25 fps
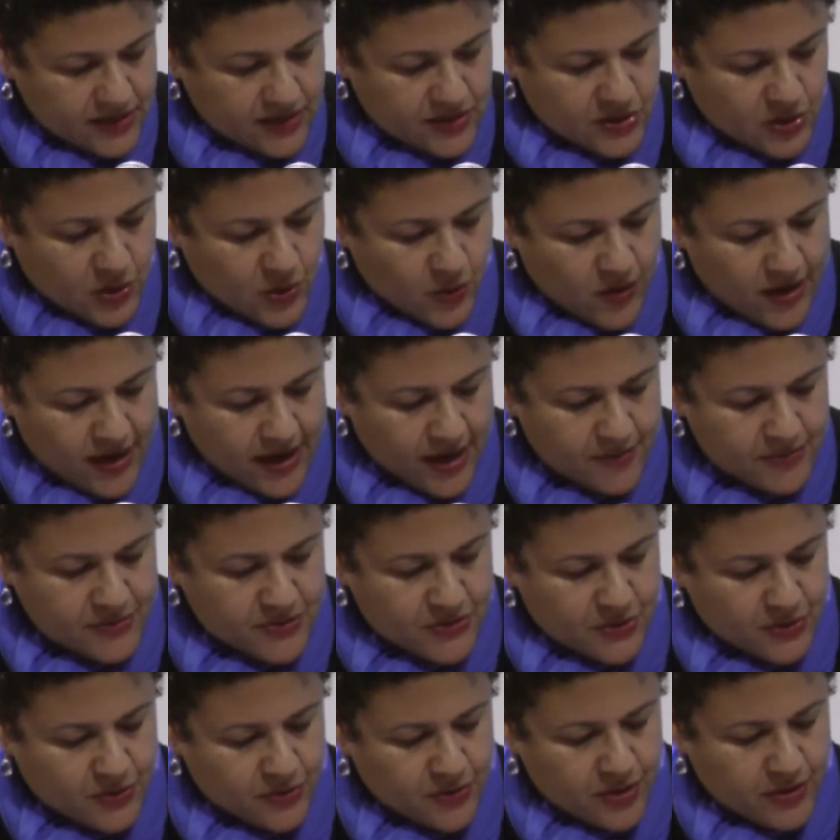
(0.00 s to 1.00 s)
so I am
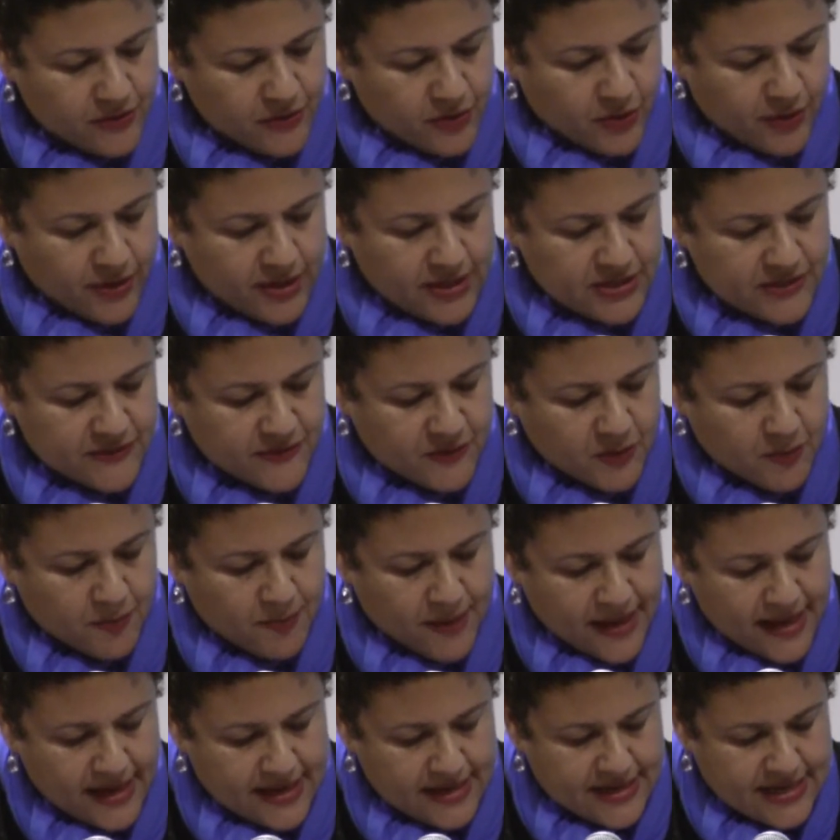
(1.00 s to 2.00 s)
certain of a graceful
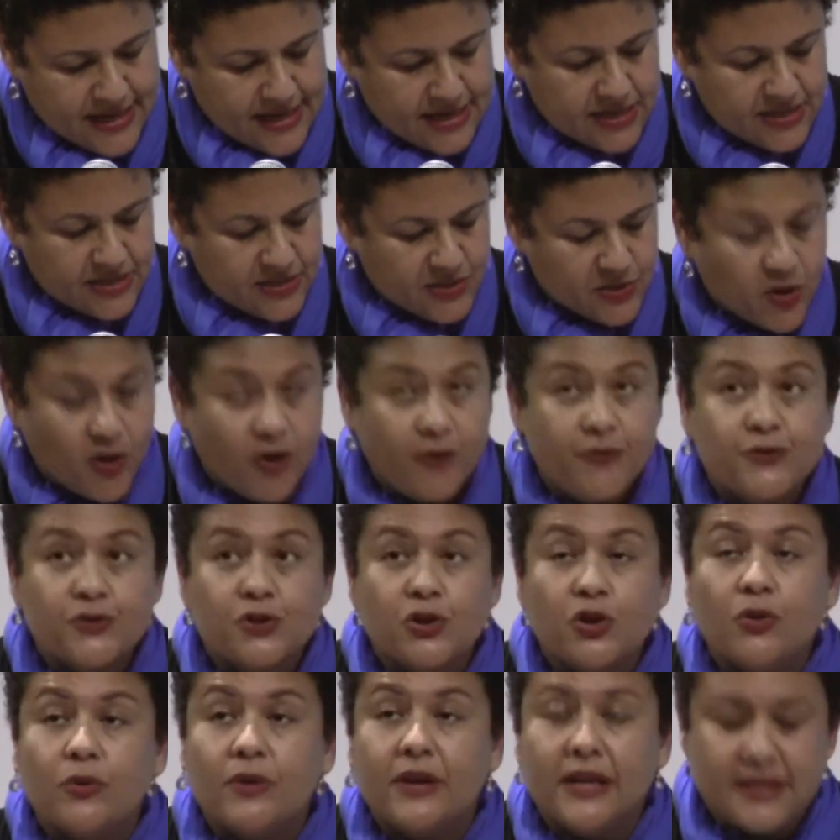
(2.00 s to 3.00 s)
bed and a soft
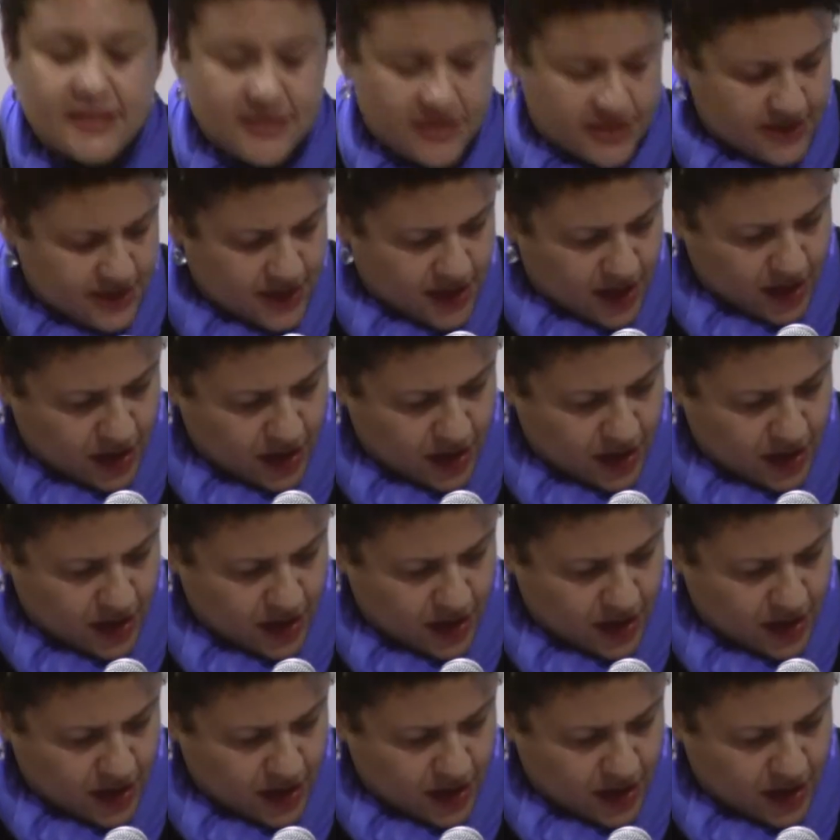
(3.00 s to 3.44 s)
caress